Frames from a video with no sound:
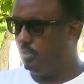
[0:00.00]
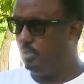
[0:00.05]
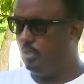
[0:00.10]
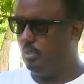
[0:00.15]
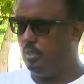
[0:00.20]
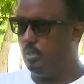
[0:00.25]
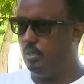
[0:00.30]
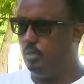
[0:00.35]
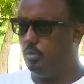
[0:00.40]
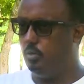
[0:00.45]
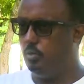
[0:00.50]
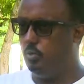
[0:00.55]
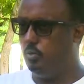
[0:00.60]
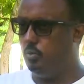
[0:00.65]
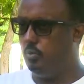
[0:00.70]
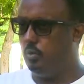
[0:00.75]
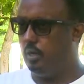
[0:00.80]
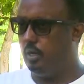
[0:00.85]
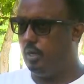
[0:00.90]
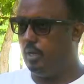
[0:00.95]
uh,
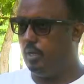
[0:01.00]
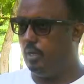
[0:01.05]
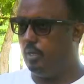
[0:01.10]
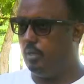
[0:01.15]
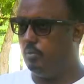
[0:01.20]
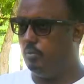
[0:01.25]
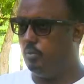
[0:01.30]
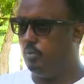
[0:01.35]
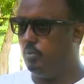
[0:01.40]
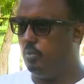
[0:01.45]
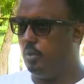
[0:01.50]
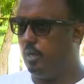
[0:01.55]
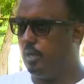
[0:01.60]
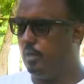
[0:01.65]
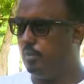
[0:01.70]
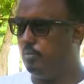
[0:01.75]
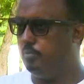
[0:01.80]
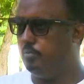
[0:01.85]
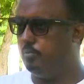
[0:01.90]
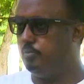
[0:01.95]
who have who
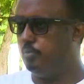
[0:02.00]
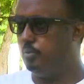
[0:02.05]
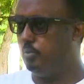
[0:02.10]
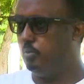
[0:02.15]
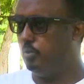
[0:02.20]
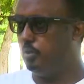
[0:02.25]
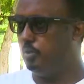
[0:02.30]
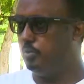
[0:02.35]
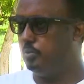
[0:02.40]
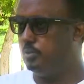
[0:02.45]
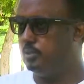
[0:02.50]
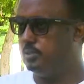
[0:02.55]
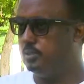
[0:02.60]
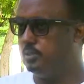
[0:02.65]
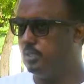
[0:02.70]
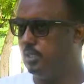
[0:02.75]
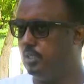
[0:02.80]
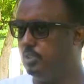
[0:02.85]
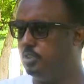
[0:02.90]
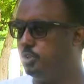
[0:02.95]
have what we
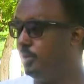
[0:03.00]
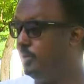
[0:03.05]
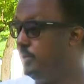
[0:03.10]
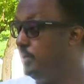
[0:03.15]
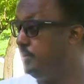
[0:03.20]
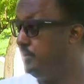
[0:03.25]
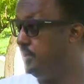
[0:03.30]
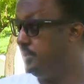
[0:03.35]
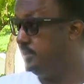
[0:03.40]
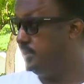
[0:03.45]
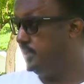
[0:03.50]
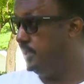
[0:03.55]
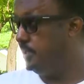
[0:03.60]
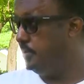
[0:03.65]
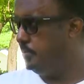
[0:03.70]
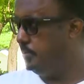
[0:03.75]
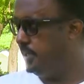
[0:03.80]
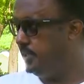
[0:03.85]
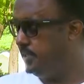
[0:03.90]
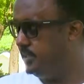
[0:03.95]
say tolerance and
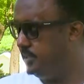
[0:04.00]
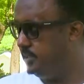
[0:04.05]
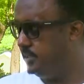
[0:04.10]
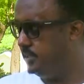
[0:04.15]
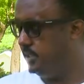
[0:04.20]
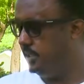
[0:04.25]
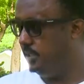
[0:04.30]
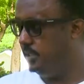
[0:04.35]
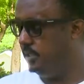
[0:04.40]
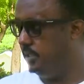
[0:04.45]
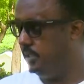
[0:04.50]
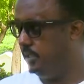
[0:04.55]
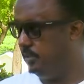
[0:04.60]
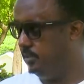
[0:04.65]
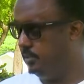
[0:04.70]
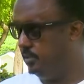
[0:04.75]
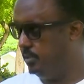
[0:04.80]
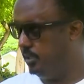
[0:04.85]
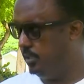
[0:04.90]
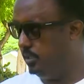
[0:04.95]
dependency
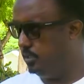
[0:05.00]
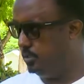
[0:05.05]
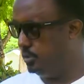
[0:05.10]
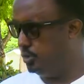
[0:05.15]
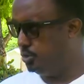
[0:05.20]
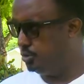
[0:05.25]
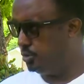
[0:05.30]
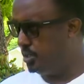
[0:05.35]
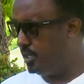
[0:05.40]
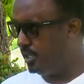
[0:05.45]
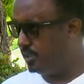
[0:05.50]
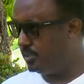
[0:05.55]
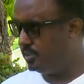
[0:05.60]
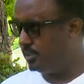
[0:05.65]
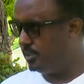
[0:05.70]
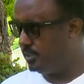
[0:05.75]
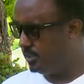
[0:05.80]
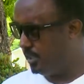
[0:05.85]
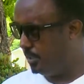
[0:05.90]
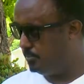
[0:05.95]
on drugs
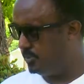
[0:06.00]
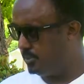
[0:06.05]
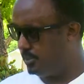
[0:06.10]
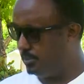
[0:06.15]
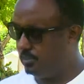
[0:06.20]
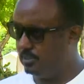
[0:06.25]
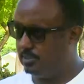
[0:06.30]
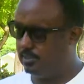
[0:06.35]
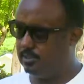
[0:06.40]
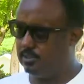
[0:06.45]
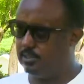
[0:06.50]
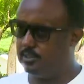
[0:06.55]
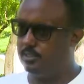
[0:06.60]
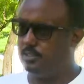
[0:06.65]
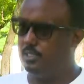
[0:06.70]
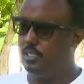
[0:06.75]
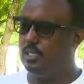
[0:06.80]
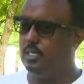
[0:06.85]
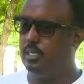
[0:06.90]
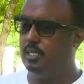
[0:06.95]
and substances
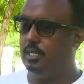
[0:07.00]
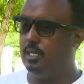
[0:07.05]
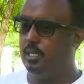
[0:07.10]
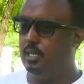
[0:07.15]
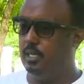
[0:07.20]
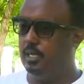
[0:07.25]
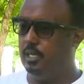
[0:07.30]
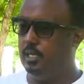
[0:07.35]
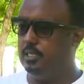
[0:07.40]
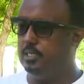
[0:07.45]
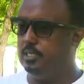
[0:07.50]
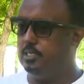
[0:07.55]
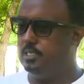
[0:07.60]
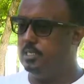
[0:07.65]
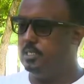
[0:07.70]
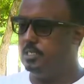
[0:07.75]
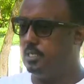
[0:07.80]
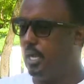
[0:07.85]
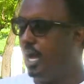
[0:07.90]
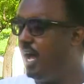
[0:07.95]

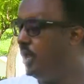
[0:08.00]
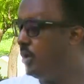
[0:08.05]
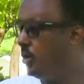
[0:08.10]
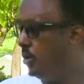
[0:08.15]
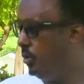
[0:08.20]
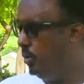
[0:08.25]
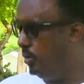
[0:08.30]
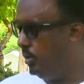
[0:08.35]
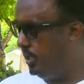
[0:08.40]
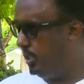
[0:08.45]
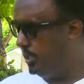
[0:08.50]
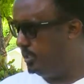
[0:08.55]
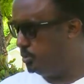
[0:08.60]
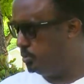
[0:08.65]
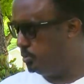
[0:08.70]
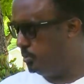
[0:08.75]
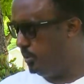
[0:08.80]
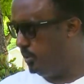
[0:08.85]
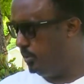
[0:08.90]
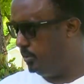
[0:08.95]
and alcohol
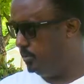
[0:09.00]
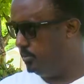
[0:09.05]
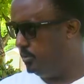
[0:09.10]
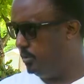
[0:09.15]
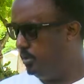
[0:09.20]
as well.